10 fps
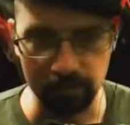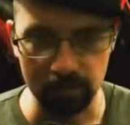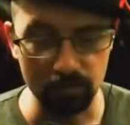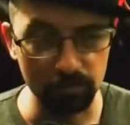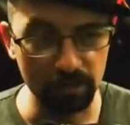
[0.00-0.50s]

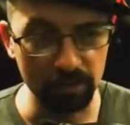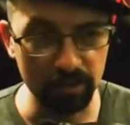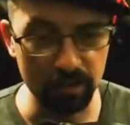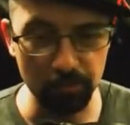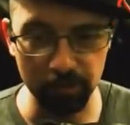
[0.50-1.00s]
So literally
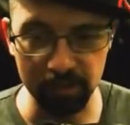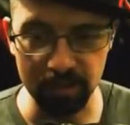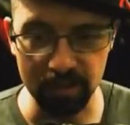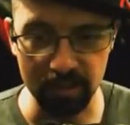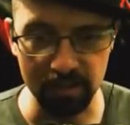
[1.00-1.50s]
just put this
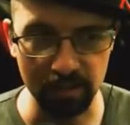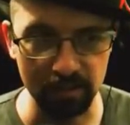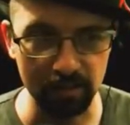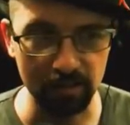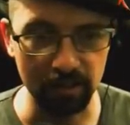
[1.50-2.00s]
set
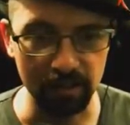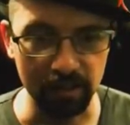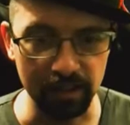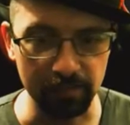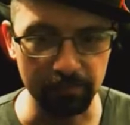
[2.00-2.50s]
together in
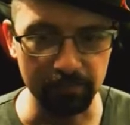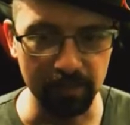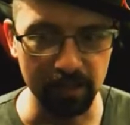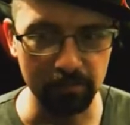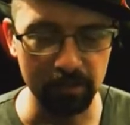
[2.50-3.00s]
like
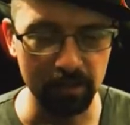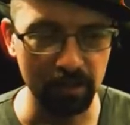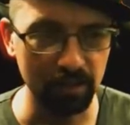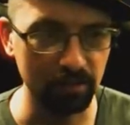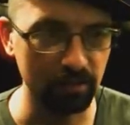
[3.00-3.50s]
maybe, I
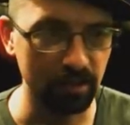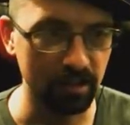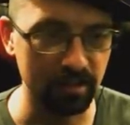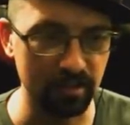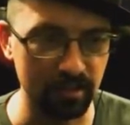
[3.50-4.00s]
don't know, you
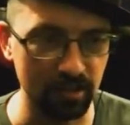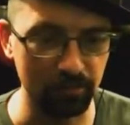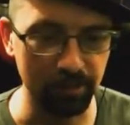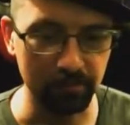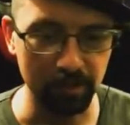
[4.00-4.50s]
guys can tell
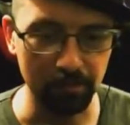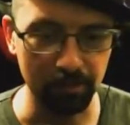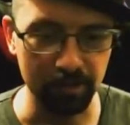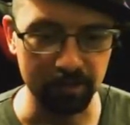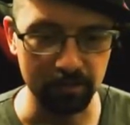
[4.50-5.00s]
me, but I'm
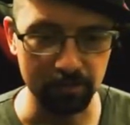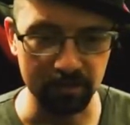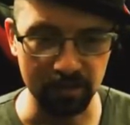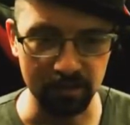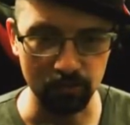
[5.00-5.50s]
pretty sure it was
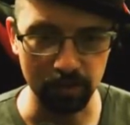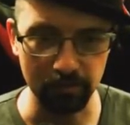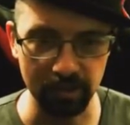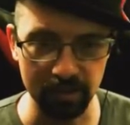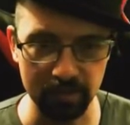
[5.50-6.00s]
like 20
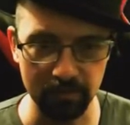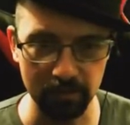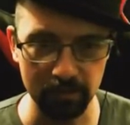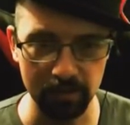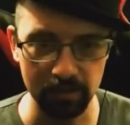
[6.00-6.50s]
minutes maybe.